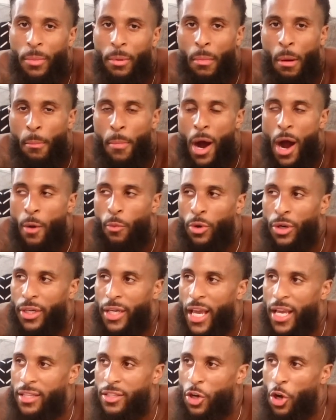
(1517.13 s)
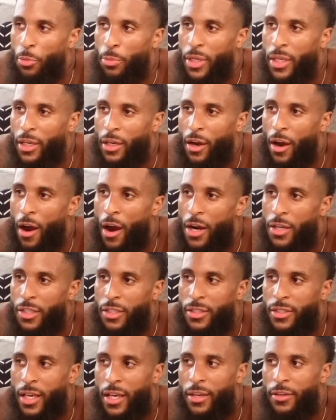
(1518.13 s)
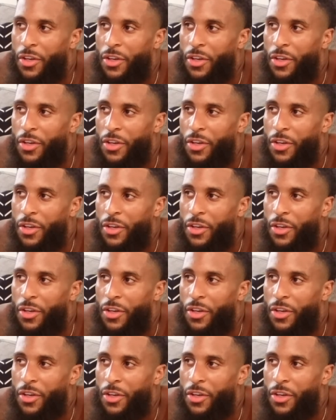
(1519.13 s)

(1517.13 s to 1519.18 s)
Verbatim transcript: And my mom one day told me in the car, she said,